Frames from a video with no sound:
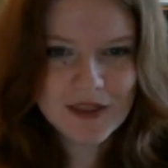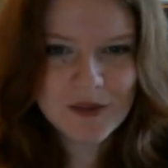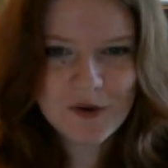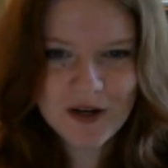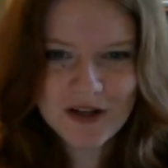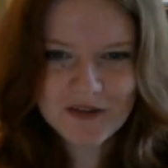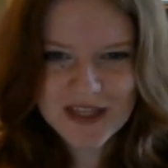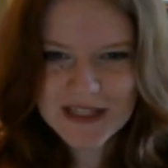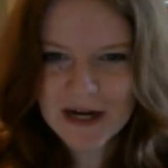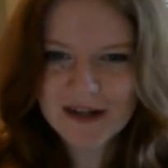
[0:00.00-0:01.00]
The point of
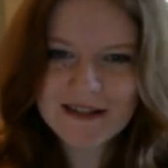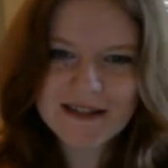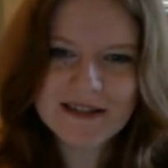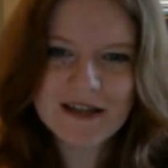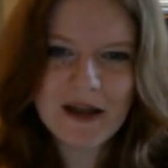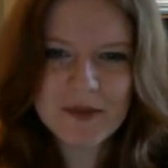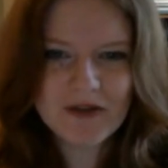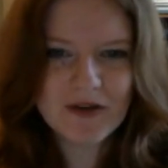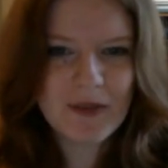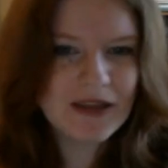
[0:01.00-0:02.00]
this arc is to stop the
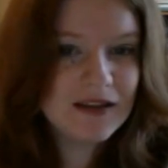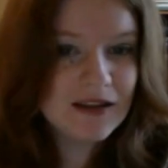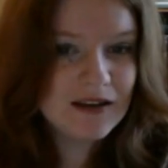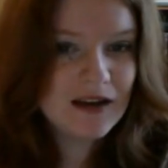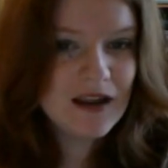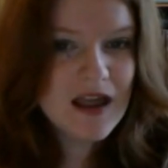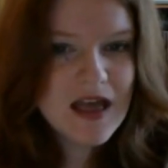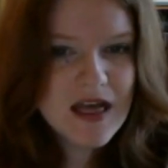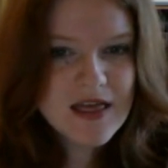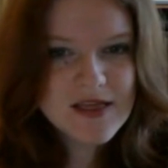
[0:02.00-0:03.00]
rebellion
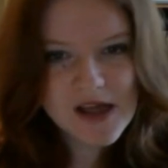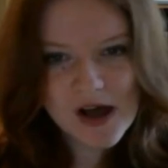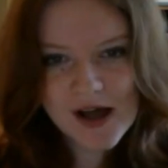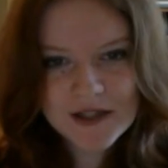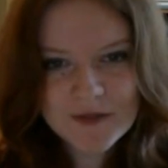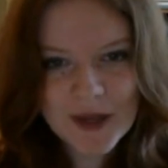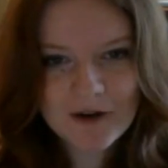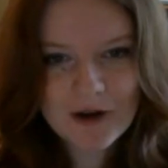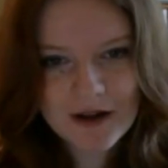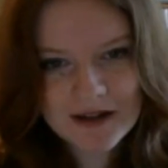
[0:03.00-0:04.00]
caused by
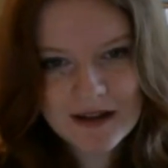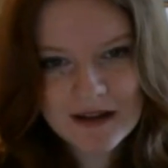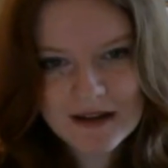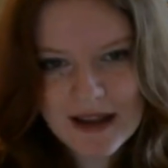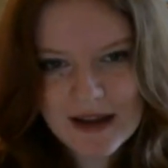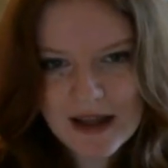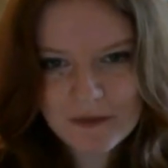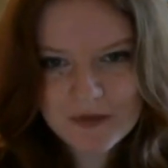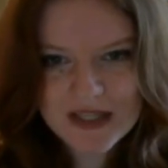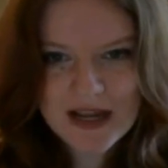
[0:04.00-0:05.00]
Crocodile and
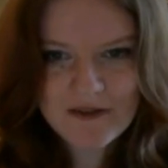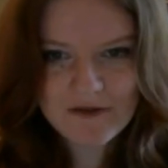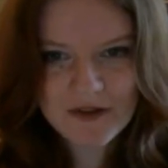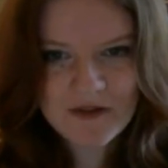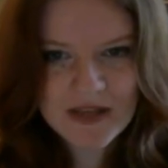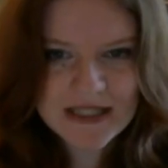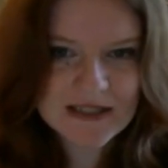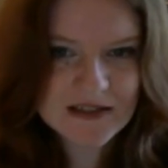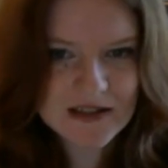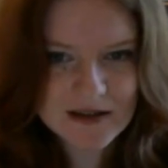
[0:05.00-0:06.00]
help save
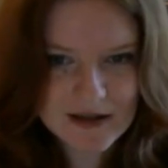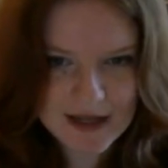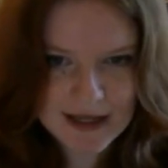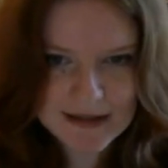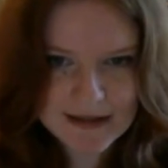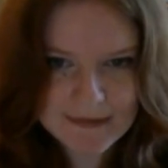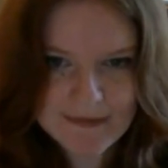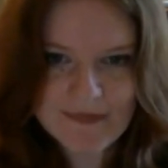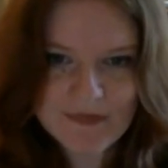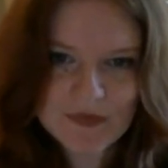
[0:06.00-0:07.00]
Vivi's
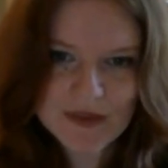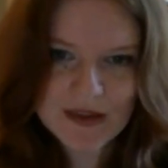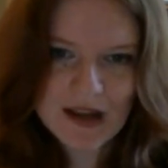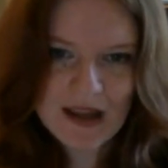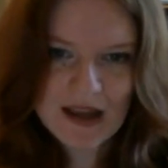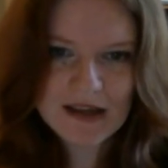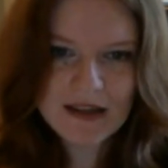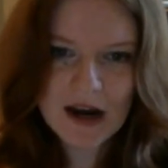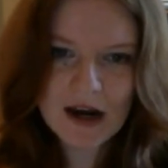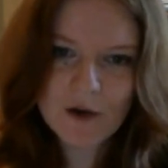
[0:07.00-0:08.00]
kingdom. In
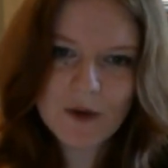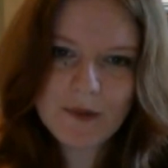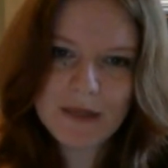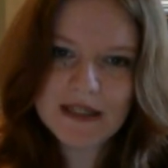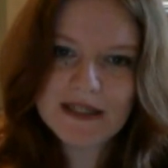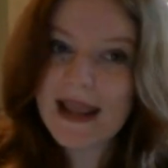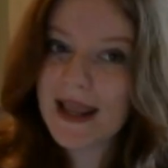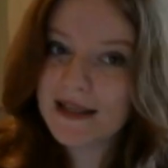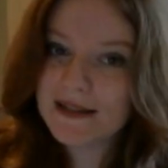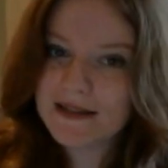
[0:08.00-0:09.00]
the arc, we meet
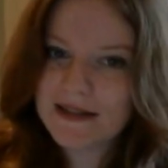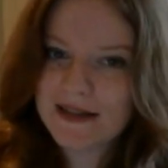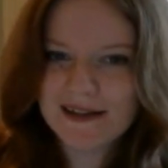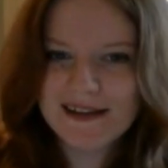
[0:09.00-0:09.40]
Ace.